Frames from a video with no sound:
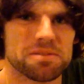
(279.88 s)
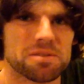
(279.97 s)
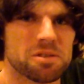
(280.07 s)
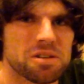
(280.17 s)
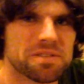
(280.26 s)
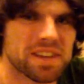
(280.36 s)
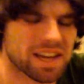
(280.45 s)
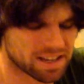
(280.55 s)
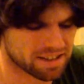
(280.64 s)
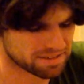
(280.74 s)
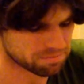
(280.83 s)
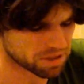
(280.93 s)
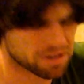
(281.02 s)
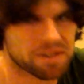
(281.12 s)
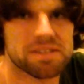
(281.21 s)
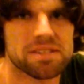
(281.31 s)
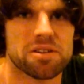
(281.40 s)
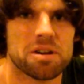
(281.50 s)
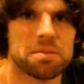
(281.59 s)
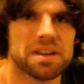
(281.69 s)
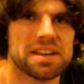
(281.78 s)
of all of that bark
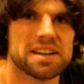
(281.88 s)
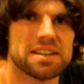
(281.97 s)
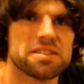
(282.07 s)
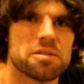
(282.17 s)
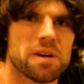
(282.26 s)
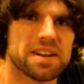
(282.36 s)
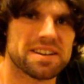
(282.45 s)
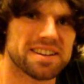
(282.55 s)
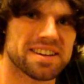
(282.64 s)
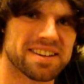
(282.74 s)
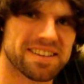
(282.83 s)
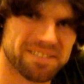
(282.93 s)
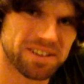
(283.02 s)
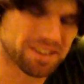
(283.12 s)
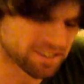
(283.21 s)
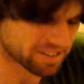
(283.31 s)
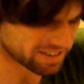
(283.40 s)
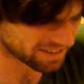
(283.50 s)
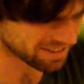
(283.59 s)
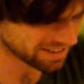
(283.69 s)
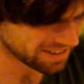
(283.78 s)
stripping and grinding
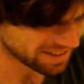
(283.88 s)
earlier